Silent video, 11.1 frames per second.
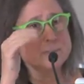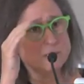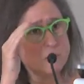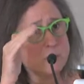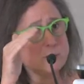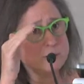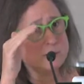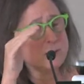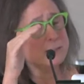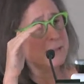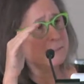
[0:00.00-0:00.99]

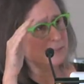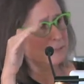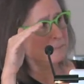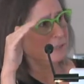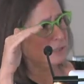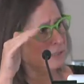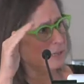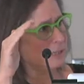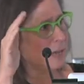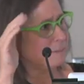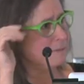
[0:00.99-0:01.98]
totemic images on
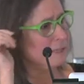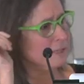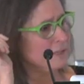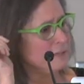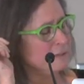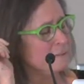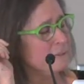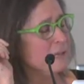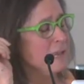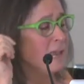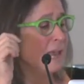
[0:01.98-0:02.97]
top of each other,
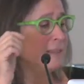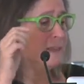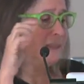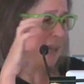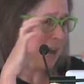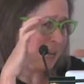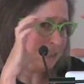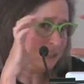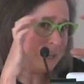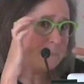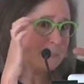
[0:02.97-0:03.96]
and that the eye
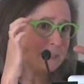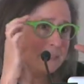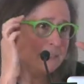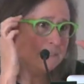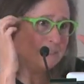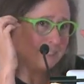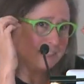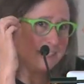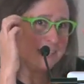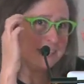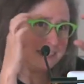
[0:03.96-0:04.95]
shape is
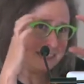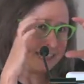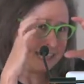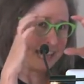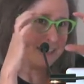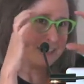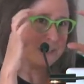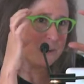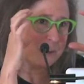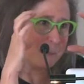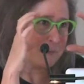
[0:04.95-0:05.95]
literally
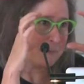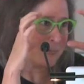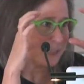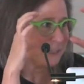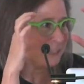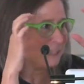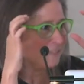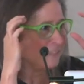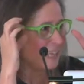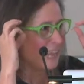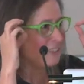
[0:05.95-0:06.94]
a depiction
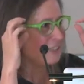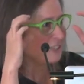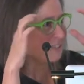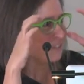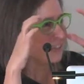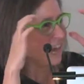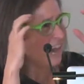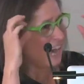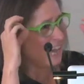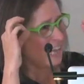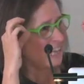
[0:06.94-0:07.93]
of the edges of the
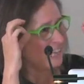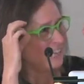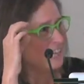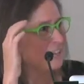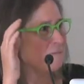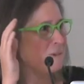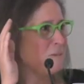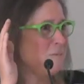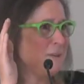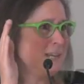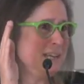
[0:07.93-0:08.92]
eye, where
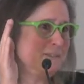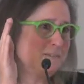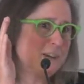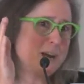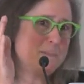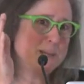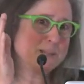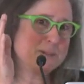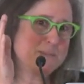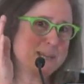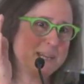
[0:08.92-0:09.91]
we, for our
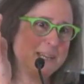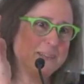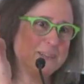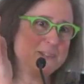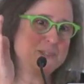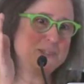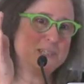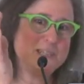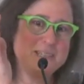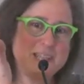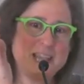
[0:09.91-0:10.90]
picture making, are
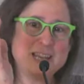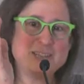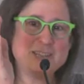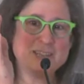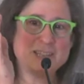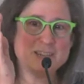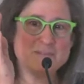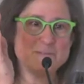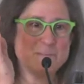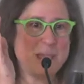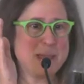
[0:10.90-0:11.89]
using the edges
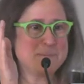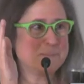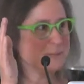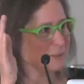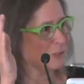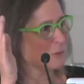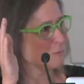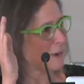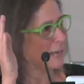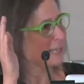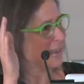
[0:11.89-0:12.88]
of paper,
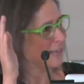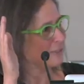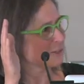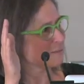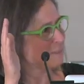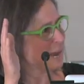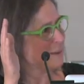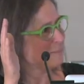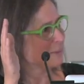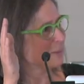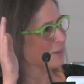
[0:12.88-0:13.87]
rectangles of
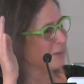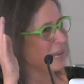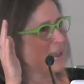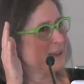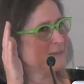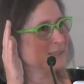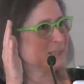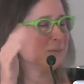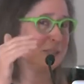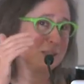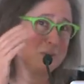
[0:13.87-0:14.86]
paper or canvas,
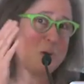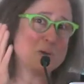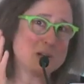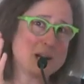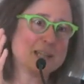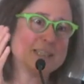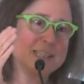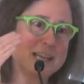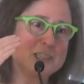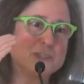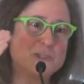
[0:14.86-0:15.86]
which quote
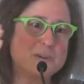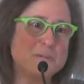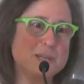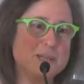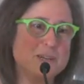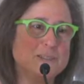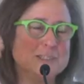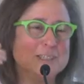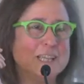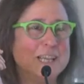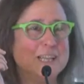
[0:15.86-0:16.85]
architecture or
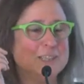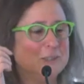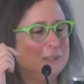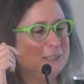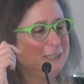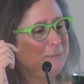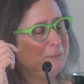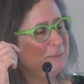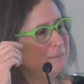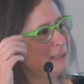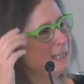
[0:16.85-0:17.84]
windows. So it seemed
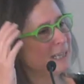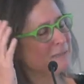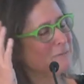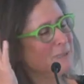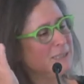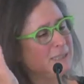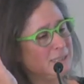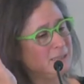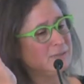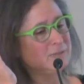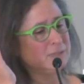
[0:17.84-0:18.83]
to me like a really
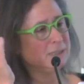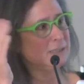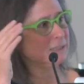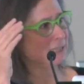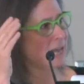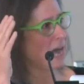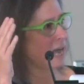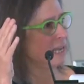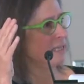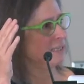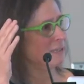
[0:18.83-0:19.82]
different
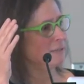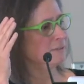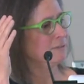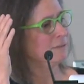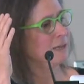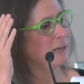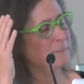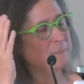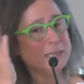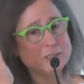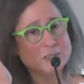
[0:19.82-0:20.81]
kind of
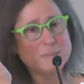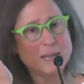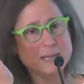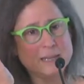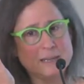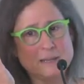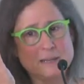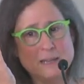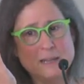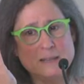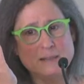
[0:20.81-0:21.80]
picture making
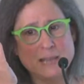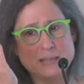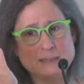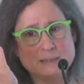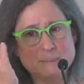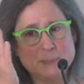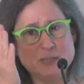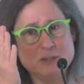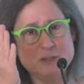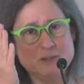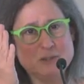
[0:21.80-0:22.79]
that's
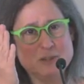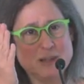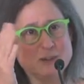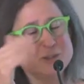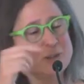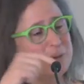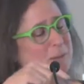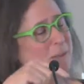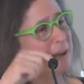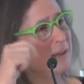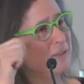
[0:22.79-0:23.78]
being used there. So in
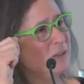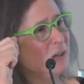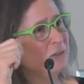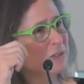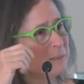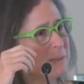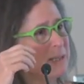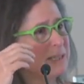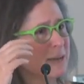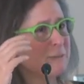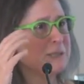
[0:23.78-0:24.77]
the Aldrich
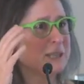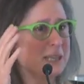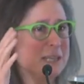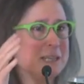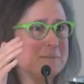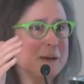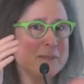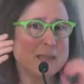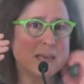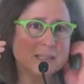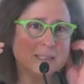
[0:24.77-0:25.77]
piece, I was thinking about
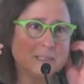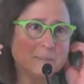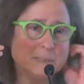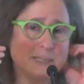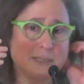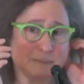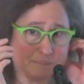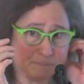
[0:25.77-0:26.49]
that a little bit.